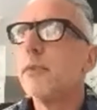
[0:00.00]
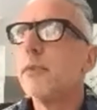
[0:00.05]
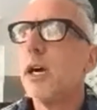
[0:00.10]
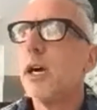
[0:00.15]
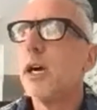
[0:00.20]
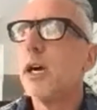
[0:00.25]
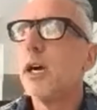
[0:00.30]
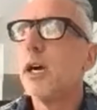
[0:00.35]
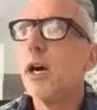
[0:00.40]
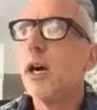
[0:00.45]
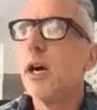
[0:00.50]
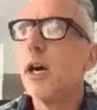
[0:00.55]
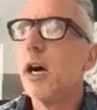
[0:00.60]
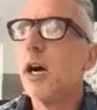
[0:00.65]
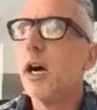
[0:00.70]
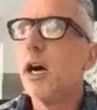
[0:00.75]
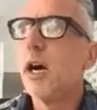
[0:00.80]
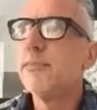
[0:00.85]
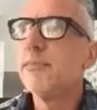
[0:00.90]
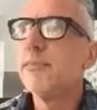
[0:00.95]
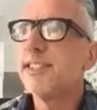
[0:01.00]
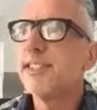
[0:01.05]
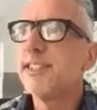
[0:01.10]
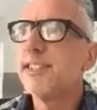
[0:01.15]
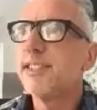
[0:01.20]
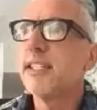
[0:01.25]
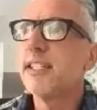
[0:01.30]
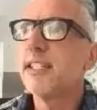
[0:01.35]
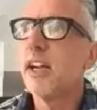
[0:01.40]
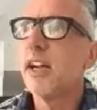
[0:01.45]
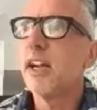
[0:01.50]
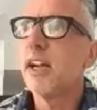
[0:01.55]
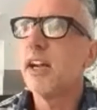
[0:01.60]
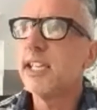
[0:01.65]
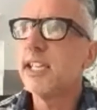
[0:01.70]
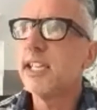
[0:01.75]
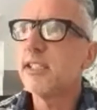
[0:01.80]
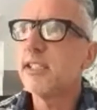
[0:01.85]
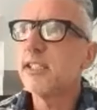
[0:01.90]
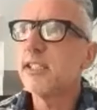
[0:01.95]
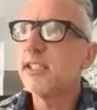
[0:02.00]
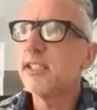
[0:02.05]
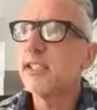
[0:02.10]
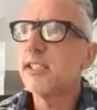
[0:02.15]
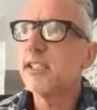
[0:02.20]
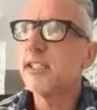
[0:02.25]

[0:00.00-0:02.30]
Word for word: I'm, I guess I'm uh,